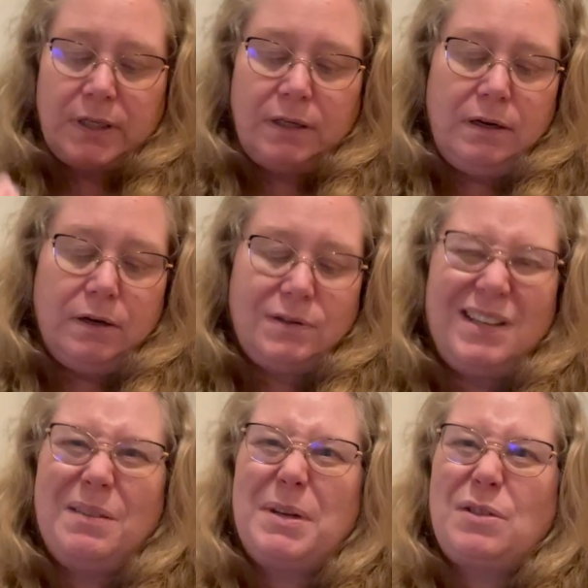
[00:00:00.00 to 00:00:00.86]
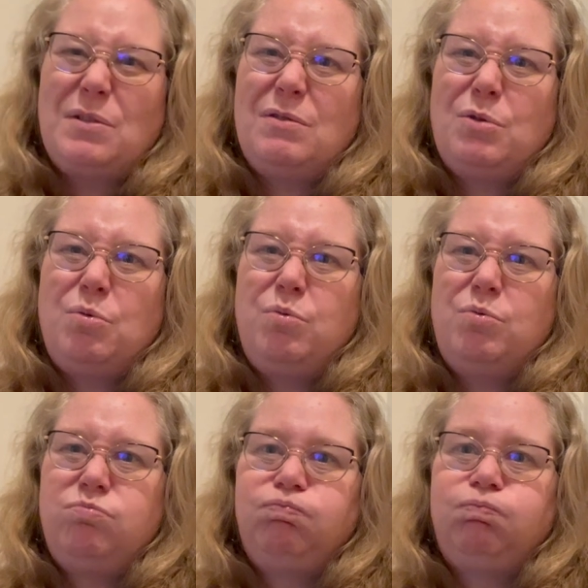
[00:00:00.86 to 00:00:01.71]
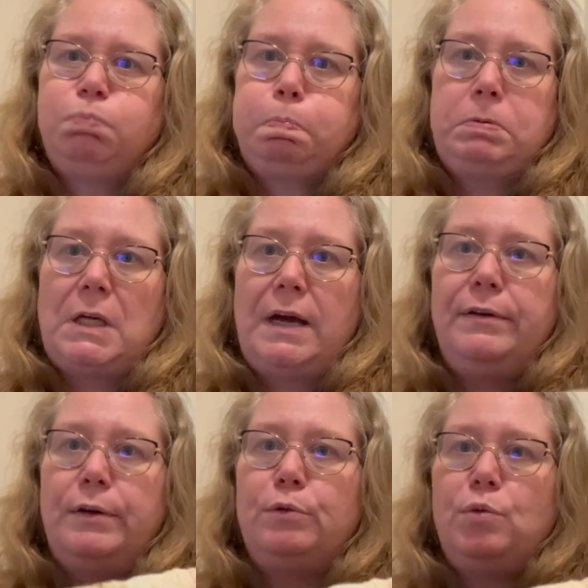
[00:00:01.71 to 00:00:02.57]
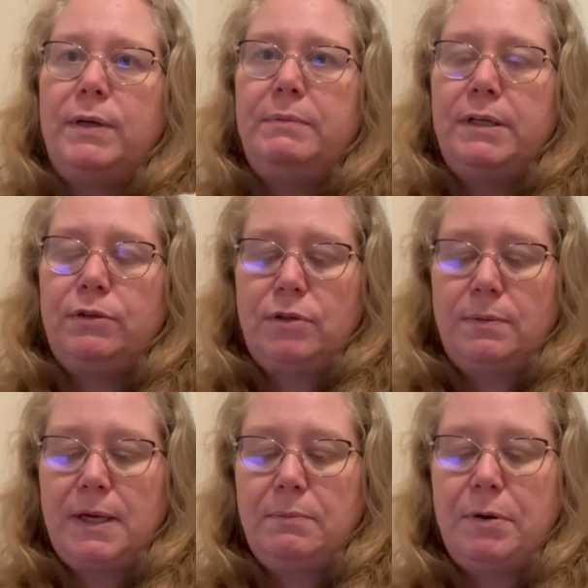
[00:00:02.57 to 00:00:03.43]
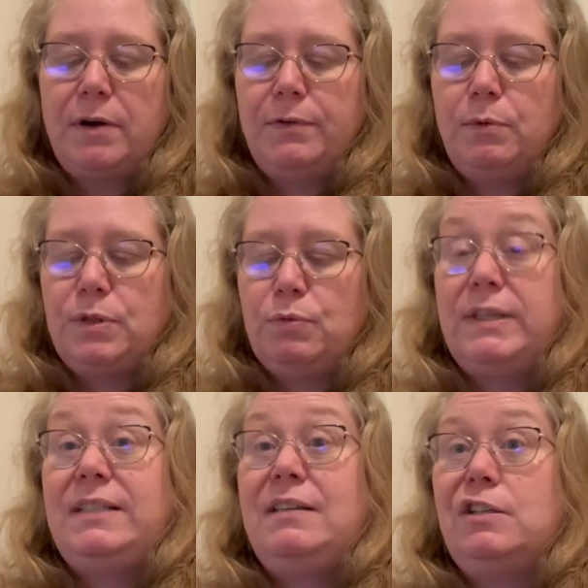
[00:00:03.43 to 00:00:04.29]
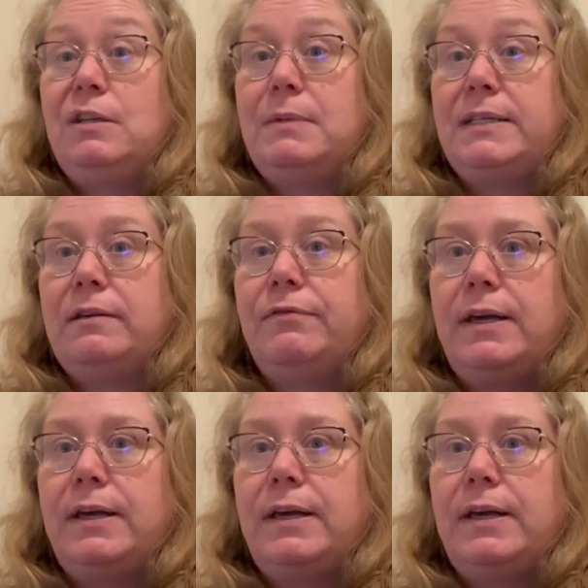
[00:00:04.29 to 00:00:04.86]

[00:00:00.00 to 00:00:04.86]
You know, it's like about, I don't know, 20 minutes or something. Part of it was reteaching myself.